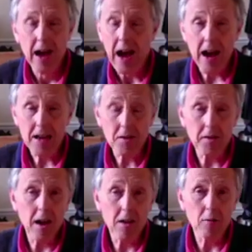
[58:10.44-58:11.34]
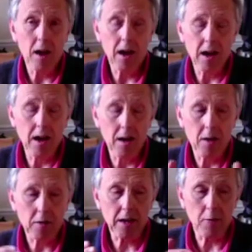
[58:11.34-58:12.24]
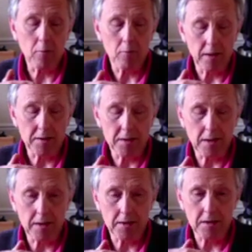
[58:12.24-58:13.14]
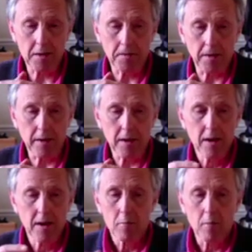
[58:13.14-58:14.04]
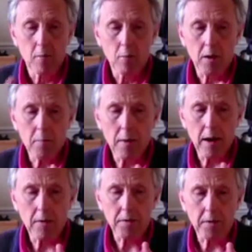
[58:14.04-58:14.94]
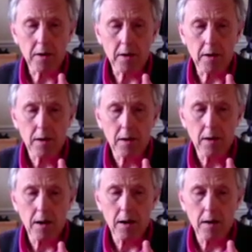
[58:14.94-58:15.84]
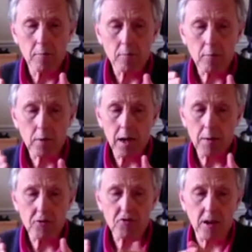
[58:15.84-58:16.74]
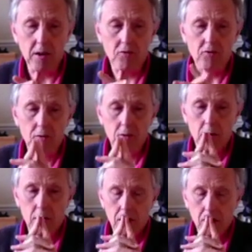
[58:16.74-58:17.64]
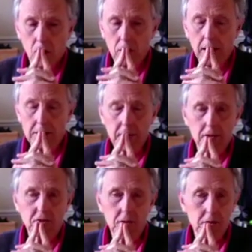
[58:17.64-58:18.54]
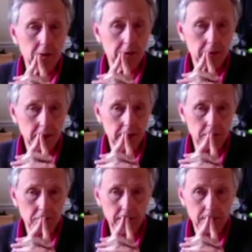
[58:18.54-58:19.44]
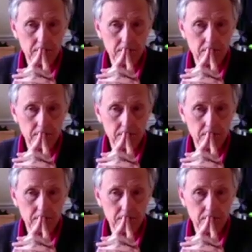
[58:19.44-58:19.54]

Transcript: Well, there's TIFI. What about the climate change organizations in this country?